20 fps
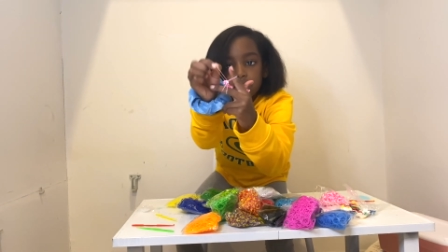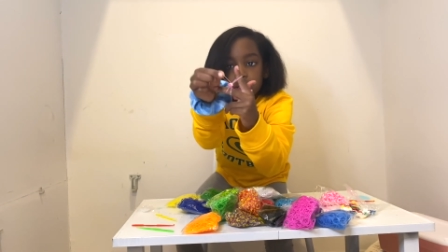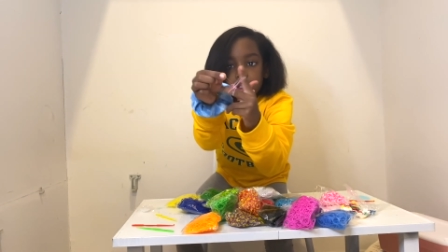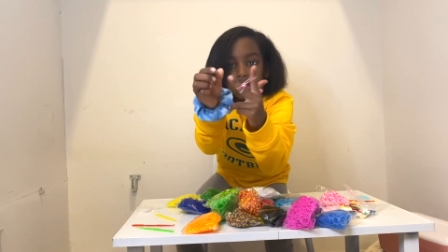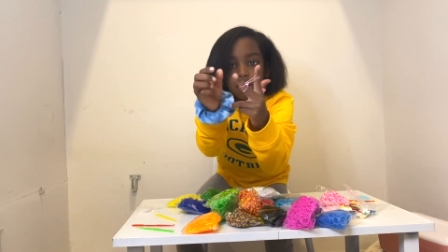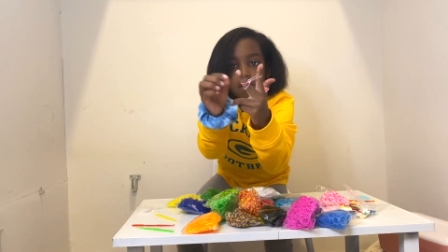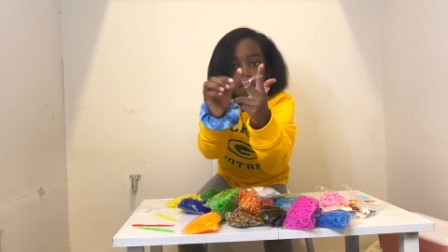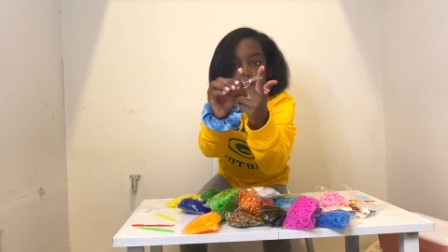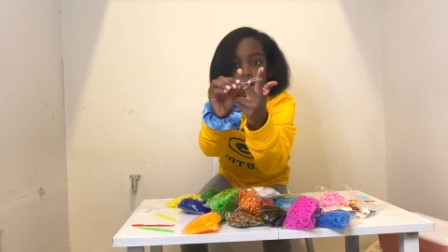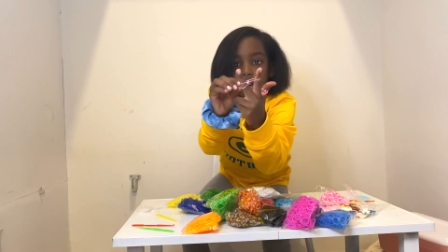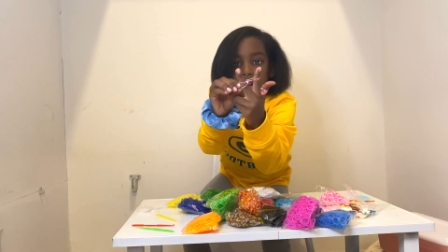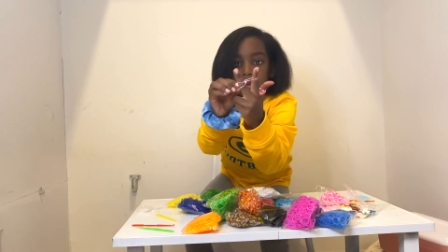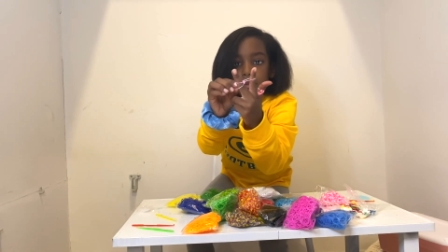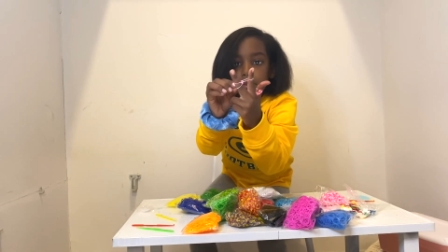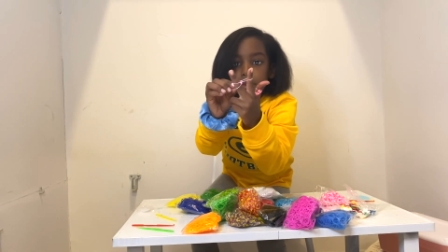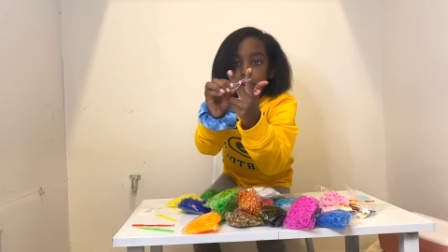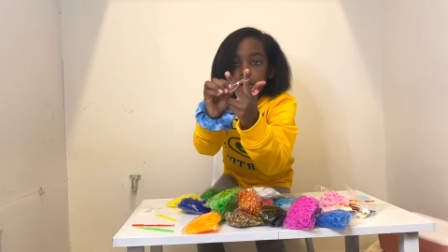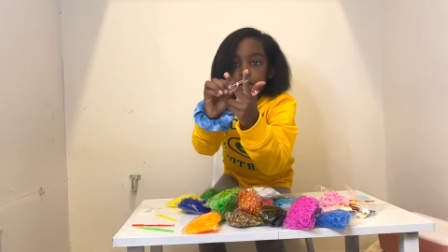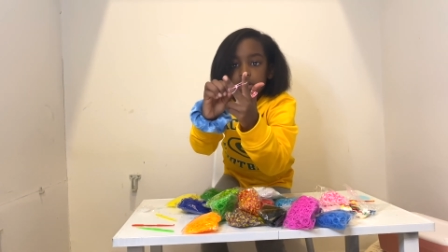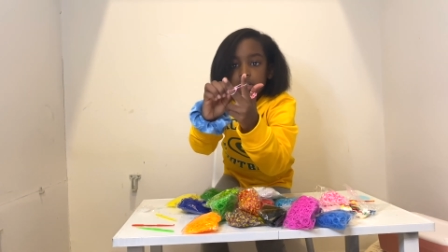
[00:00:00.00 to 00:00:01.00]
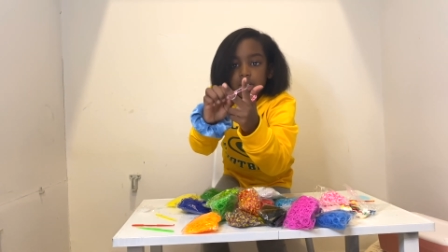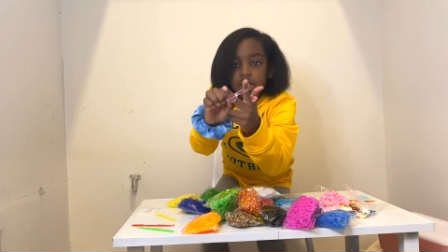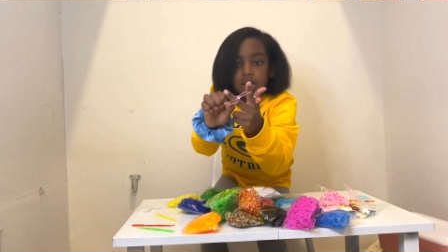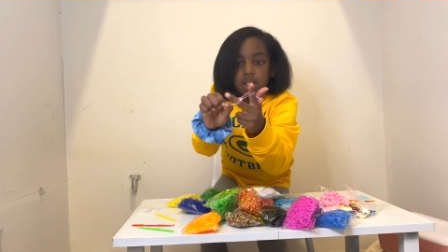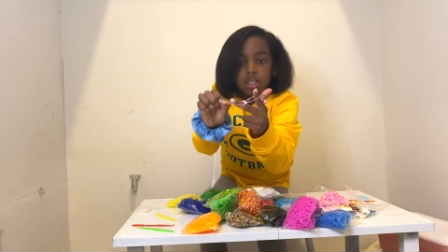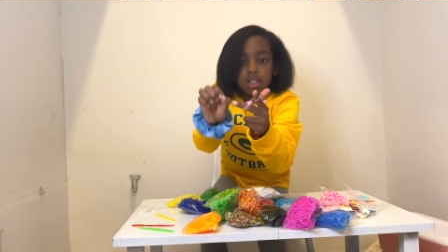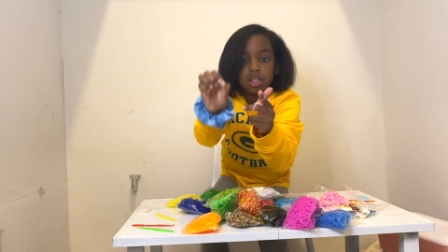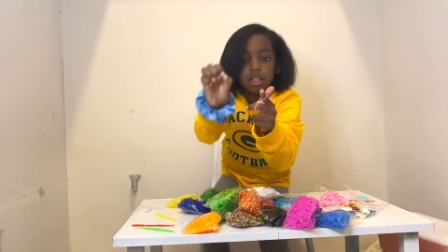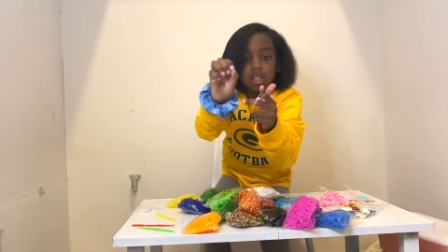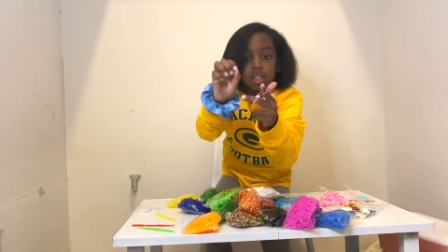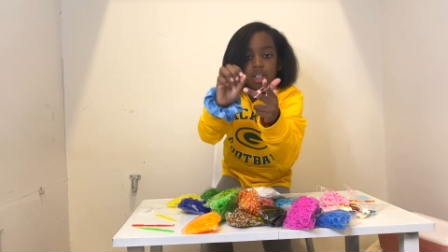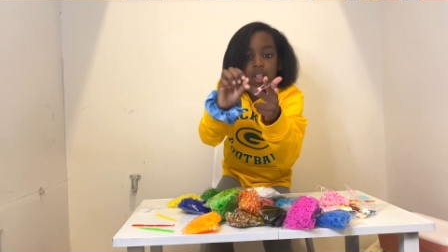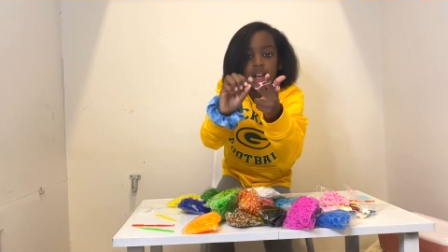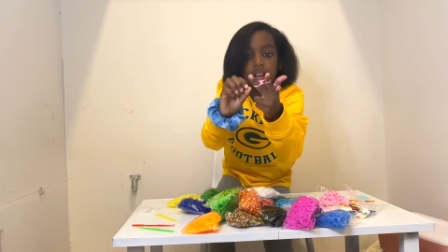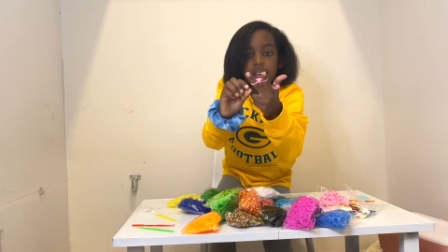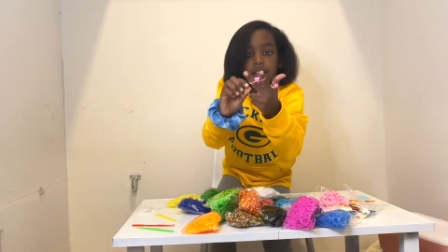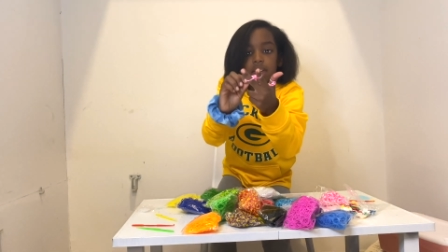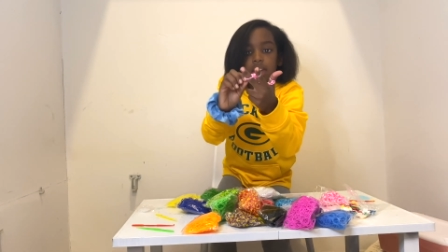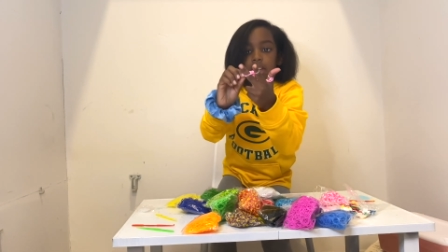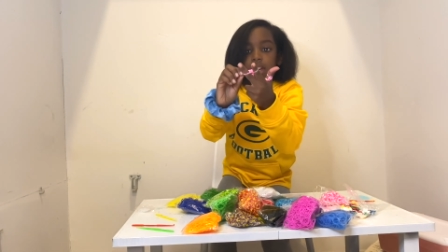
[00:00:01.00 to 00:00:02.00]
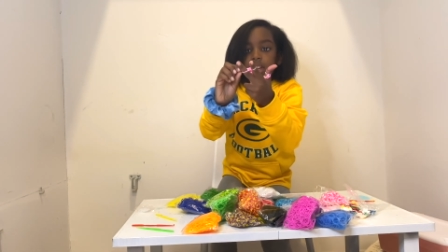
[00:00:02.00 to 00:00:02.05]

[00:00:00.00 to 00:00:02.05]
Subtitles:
It's supposed to look like.